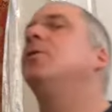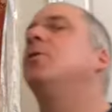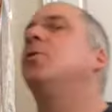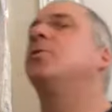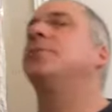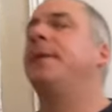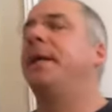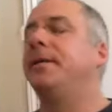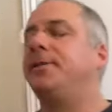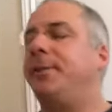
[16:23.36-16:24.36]
Golden
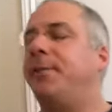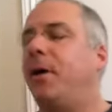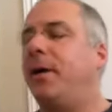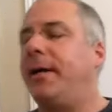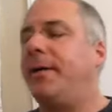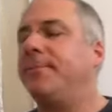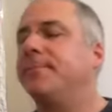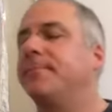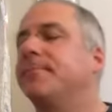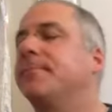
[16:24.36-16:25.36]
energy body,
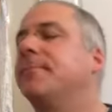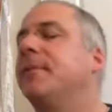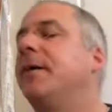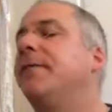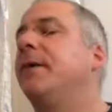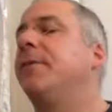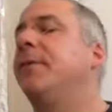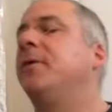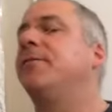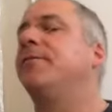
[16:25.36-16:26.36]
very
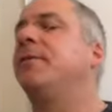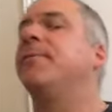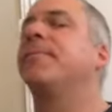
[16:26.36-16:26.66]
beautiful.